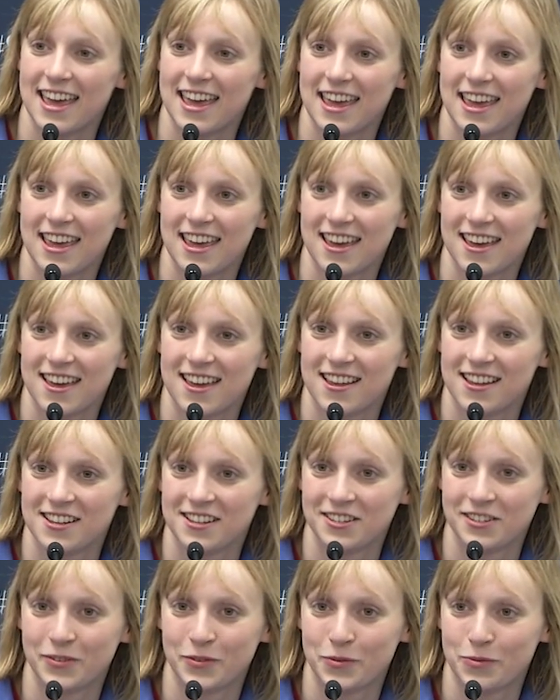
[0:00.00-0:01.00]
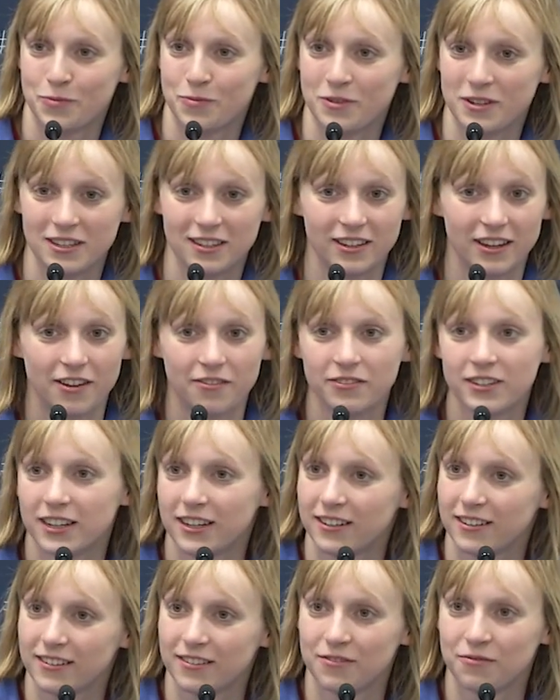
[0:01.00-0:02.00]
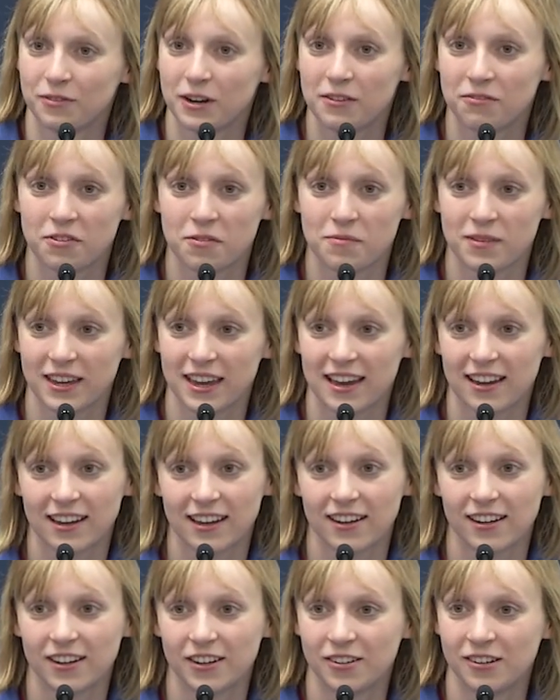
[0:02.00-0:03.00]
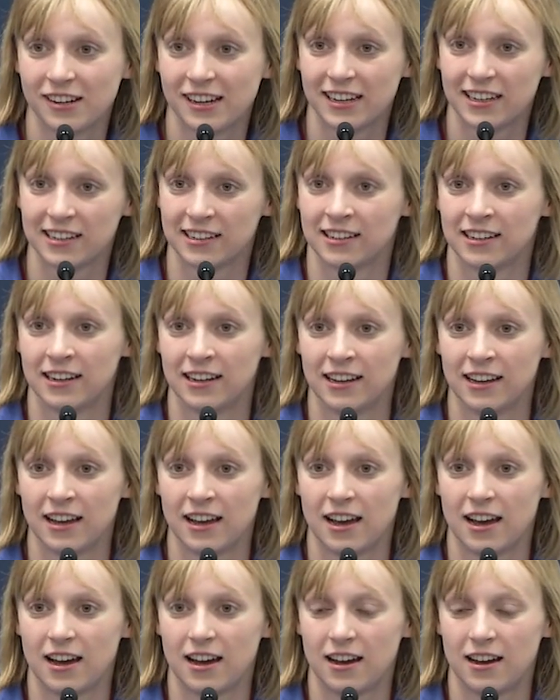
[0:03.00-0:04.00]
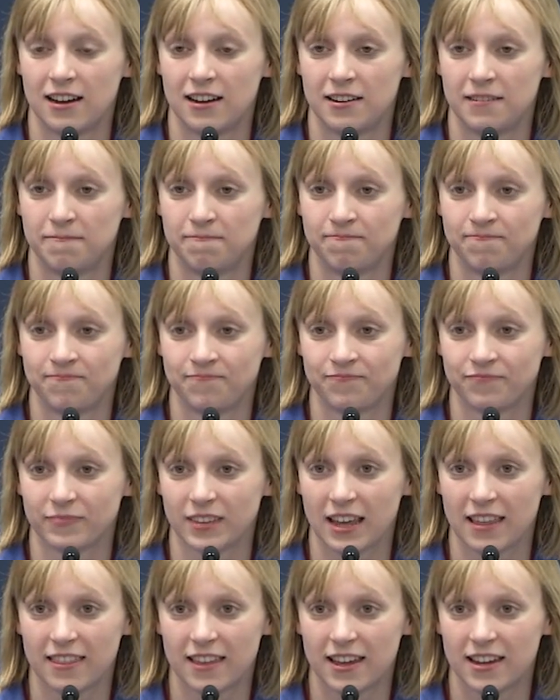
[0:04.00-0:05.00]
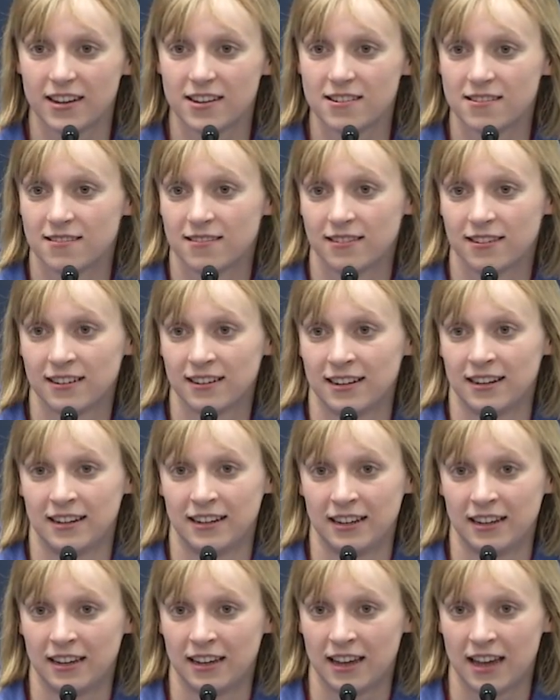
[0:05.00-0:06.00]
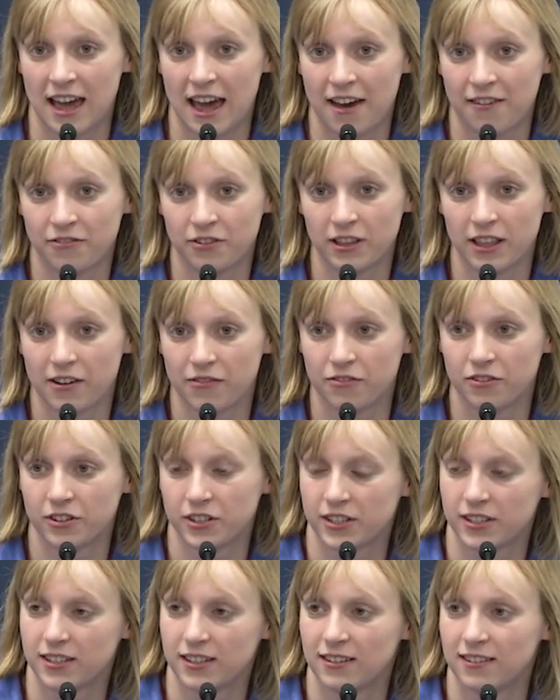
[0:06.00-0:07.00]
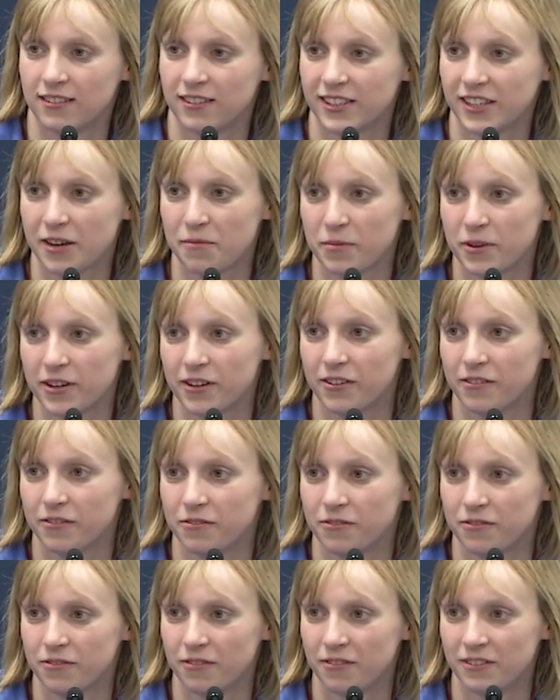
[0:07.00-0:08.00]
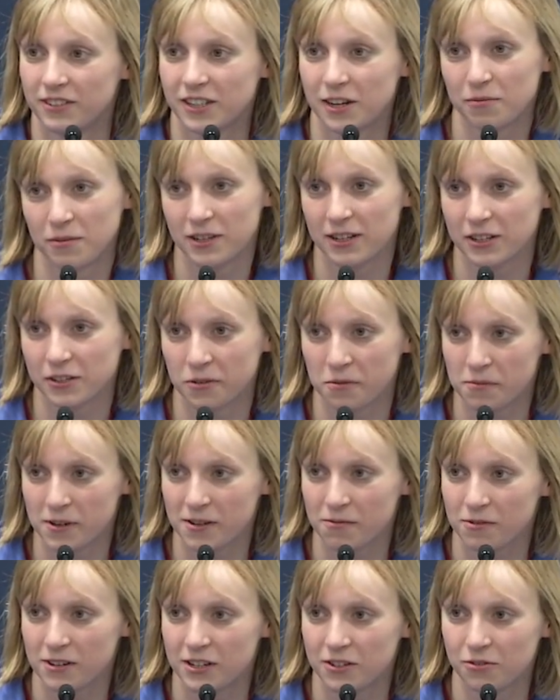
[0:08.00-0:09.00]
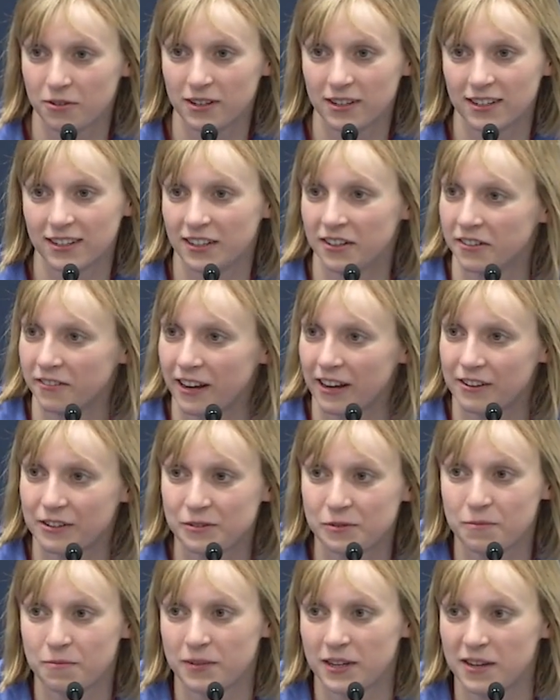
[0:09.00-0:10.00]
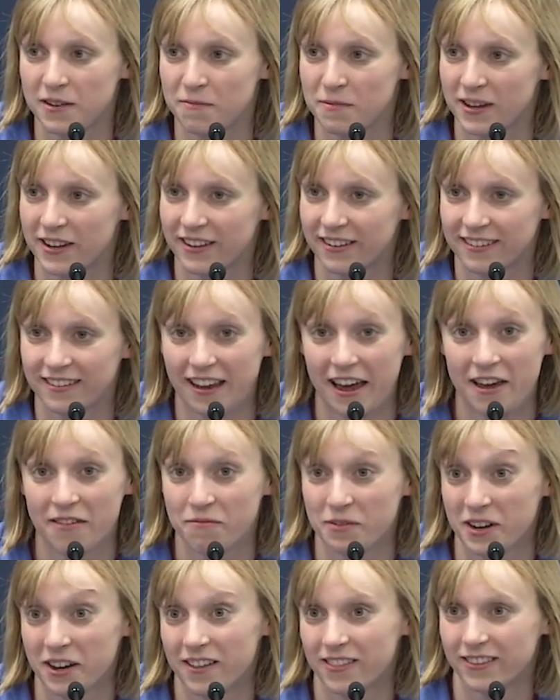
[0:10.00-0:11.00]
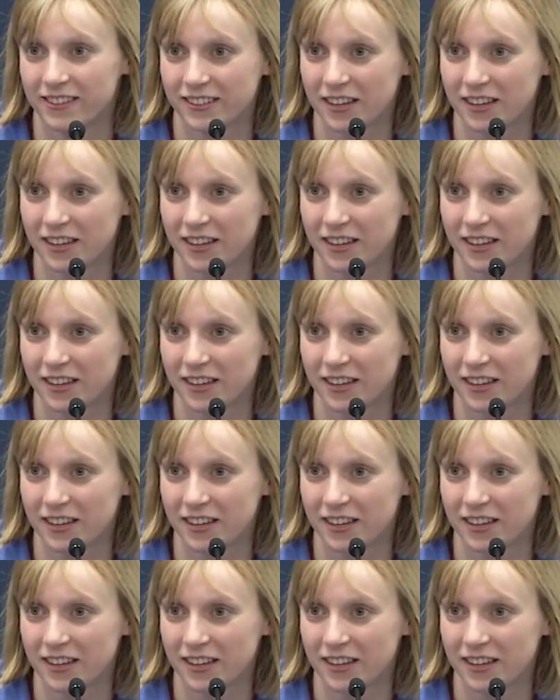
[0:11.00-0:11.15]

and we loved it right from the get-go. And um, and then after that first summer of summer league swimming, we joined a year-round swim team, and I've been on the